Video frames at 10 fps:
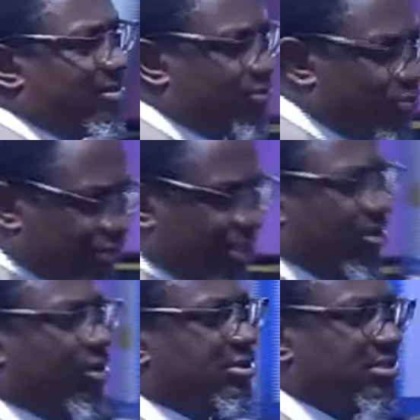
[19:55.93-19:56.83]
to seek
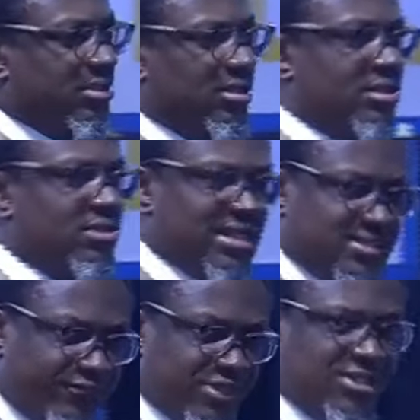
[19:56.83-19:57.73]
God? That's the
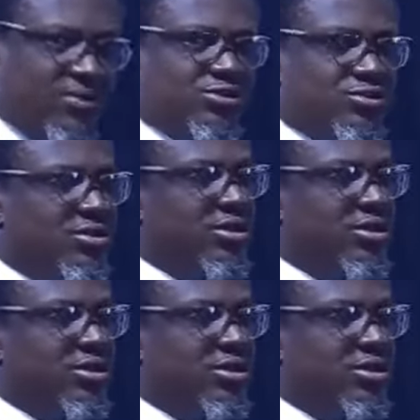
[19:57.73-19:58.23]
first thing I want to